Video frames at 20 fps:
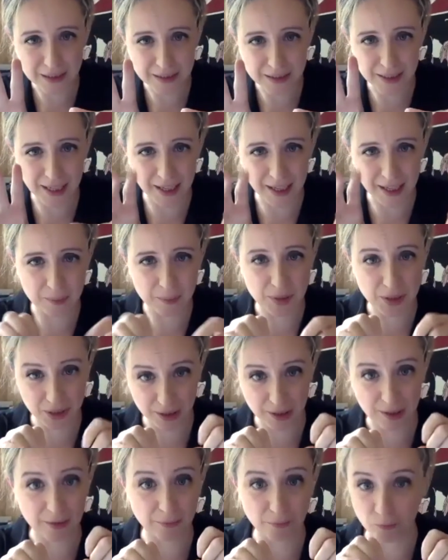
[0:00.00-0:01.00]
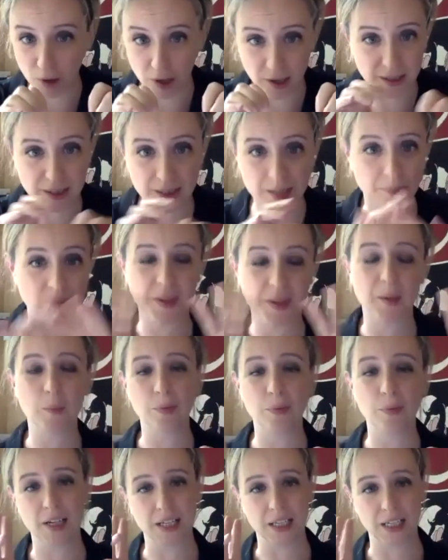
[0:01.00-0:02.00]
to get them to write something
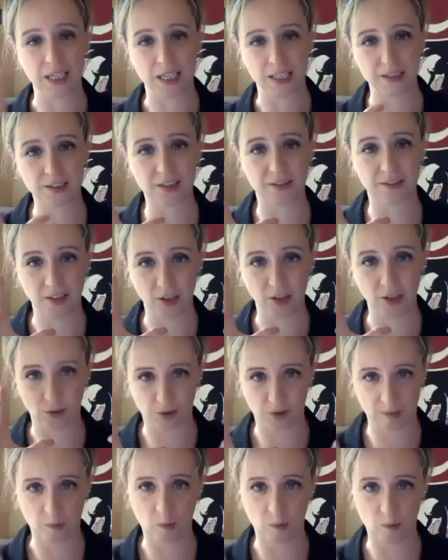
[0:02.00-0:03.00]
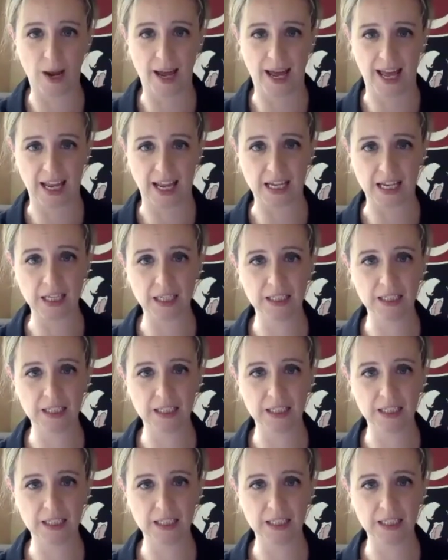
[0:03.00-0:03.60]
brilliant is lock them away.